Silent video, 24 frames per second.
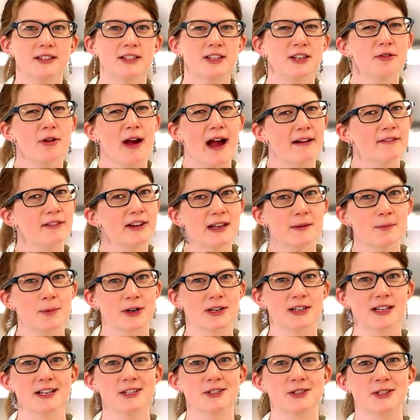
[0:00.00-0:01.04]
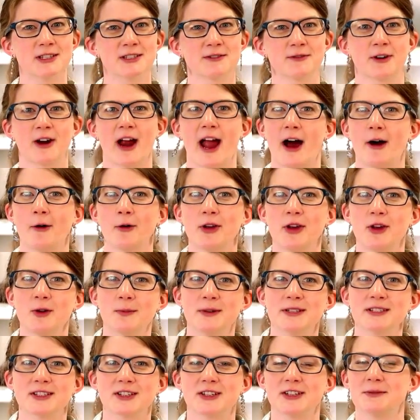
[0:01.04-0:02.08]
do you have any predictions for how
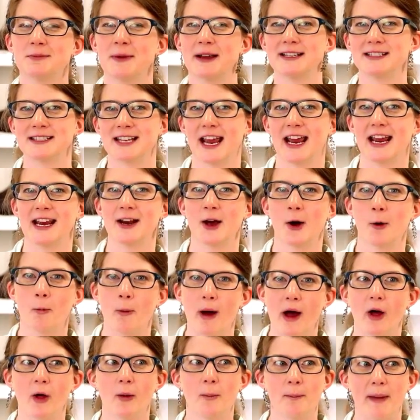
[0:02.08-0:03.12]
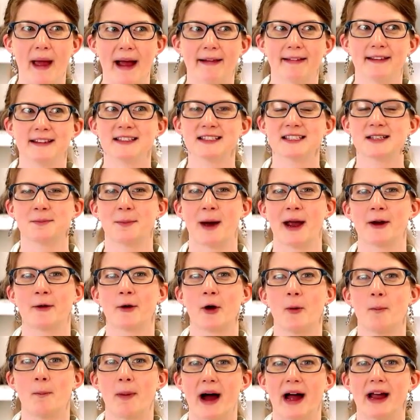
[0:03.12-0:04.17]
humans could maintain a well-balanced
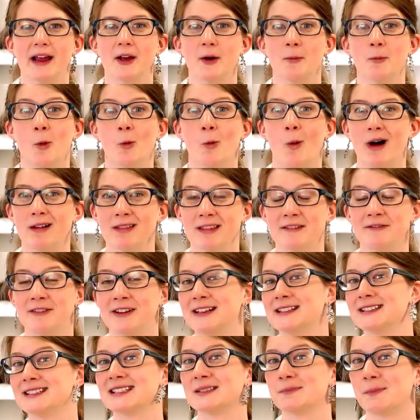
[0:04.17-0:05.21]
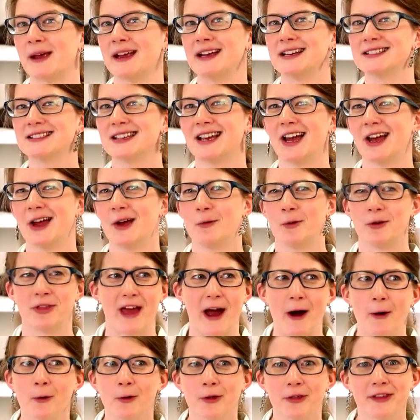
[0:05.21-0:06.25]
microbiome while living in space
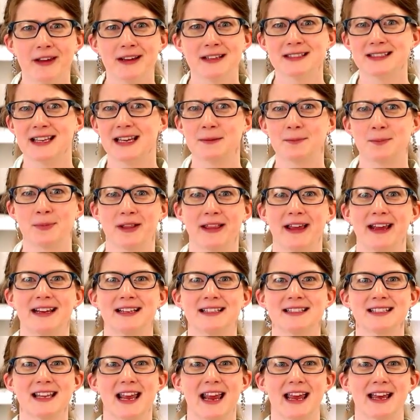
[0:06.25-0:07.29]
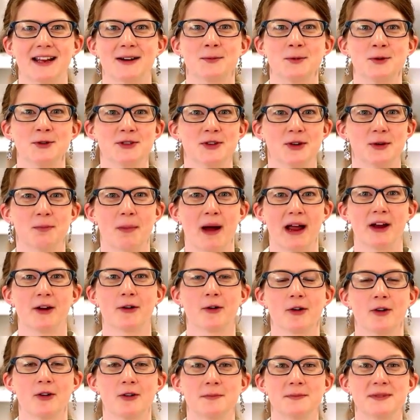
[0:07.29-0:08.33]
without things like plants, animals, or
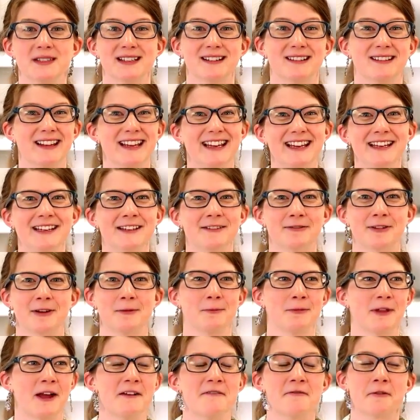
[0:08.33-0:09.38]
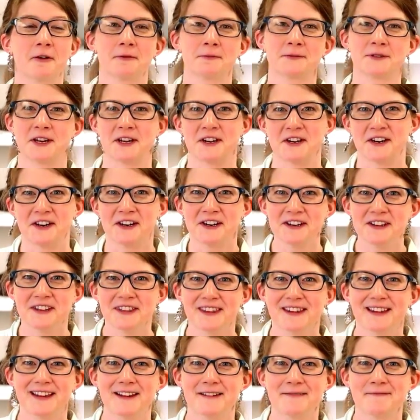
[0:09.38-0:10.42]
microbes gleaned from life forms on Earth?
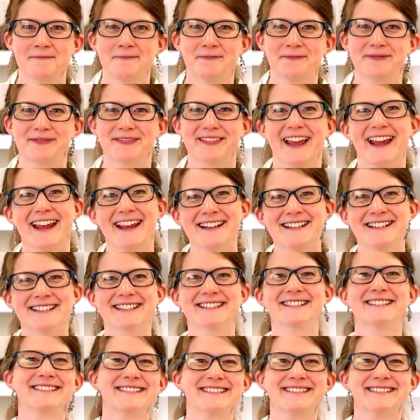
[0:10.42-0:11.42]
Thanks.